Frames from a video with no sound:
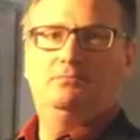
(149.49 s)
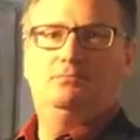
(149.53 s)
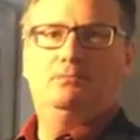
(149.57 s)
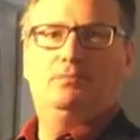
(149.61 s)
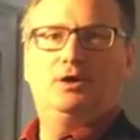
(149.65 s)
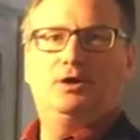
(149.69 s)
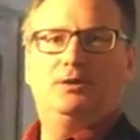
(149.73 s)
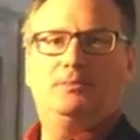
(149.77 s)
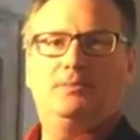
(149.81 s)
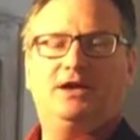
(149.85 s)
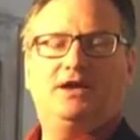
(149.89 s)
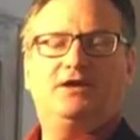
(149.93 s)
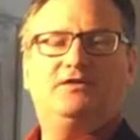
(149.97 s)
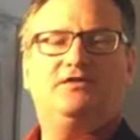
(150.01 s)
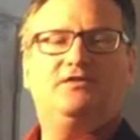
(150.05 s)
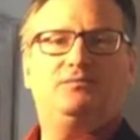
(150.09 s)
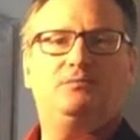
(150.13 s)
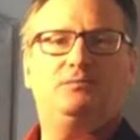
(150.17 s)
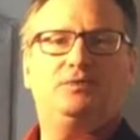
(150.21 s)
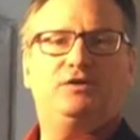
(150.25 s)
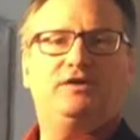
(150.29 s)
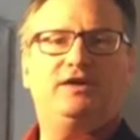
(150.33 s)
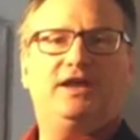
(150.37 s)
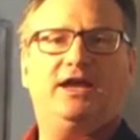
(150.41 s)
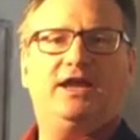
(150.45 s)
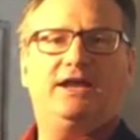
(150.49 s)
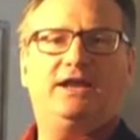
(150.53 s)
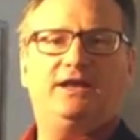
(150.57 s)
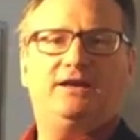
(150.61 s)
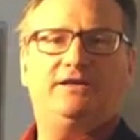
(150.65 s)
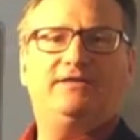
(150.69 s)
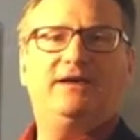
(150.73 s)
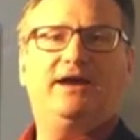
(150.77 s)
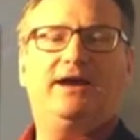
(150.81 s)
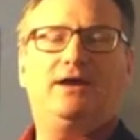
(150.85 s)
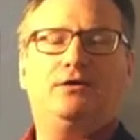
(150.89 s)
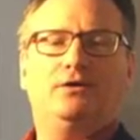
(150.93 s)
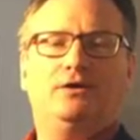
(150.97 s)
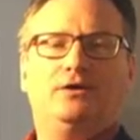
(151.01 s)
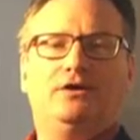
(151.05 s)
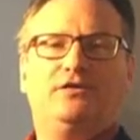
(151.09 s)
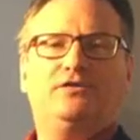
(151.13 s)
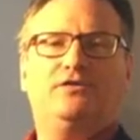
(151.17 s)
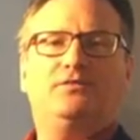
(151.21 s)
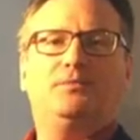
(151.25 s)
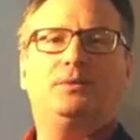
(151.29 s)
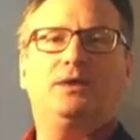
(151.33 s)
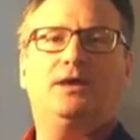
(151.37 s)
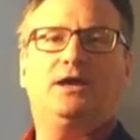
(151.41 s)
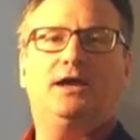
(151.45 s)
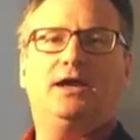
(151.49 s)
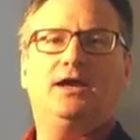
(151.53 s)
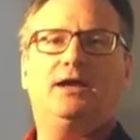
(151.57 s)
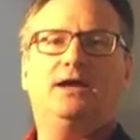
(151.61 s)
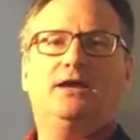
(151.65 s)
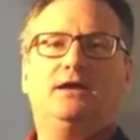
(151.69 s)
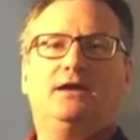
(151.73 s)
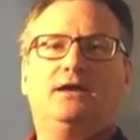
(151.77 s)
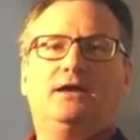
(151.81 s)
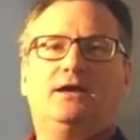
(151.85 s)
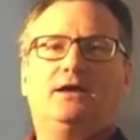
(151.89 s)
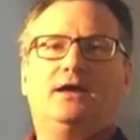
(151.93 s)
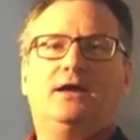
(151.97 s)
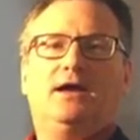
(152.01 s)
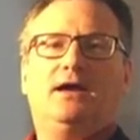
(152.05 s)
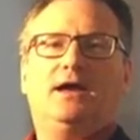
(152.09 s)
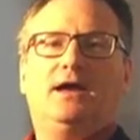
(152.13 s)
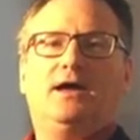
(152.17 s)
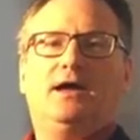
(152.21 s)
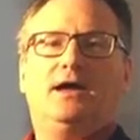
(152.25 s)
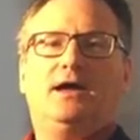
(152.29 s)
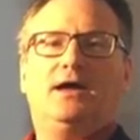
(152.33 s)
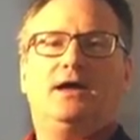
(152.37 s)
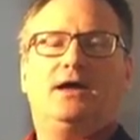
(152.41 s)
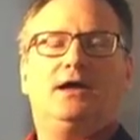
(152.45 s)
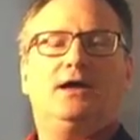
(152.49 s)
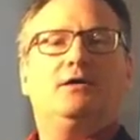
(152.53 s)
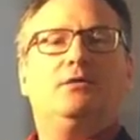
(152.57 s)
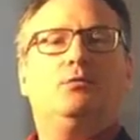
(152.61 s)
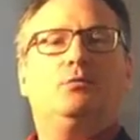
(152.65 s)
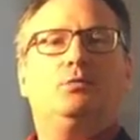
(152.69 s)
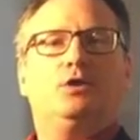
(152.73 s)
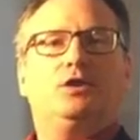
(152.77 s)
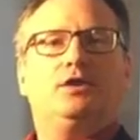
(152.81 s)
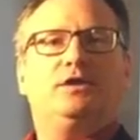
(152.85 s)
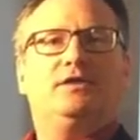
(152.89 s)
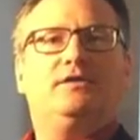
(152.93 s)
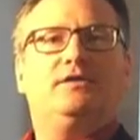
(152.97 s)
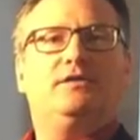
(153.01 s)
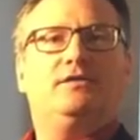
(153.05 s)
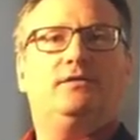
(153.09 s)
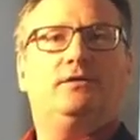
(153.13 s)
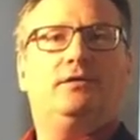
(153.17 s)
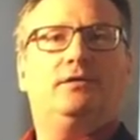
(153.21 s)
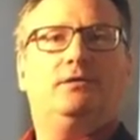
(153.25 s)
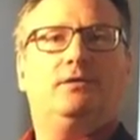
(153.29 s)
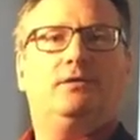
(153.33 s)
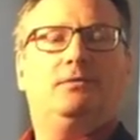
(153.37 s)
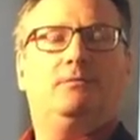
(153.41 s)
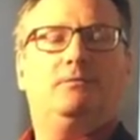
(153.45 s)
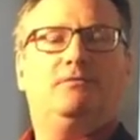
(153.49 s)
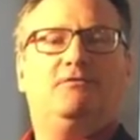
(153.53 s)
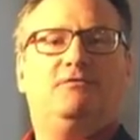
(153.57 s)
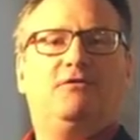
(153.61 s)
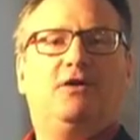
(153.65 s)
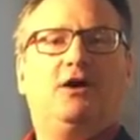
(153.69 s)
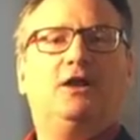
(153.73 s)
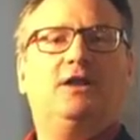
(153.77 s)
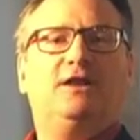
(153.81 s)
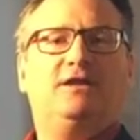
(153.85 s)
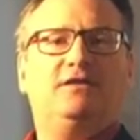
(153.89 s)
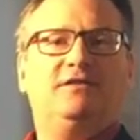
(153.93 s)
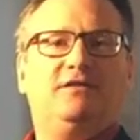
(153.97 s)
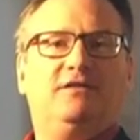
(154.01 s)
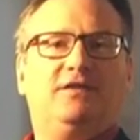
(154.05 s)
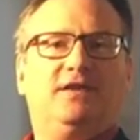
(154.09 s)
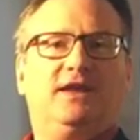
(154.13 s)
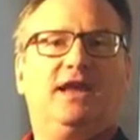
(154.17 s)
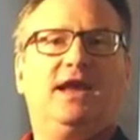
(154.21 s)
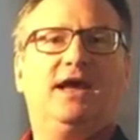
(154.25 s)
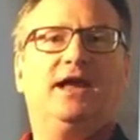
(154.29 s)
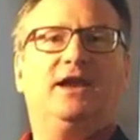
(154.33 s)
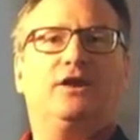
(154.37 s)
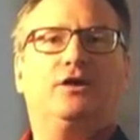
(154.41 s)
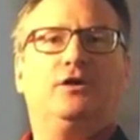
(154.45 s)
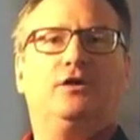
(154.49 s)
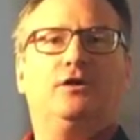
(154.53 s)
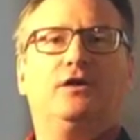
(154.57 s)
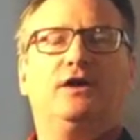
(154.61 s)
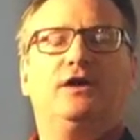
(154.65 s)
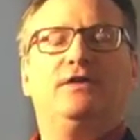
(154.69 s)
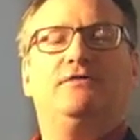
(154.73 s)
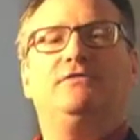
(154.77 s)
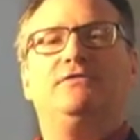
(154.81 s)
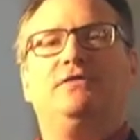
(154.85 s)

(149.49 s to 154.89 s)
Bermex and Bertanie tower display would fall into the category of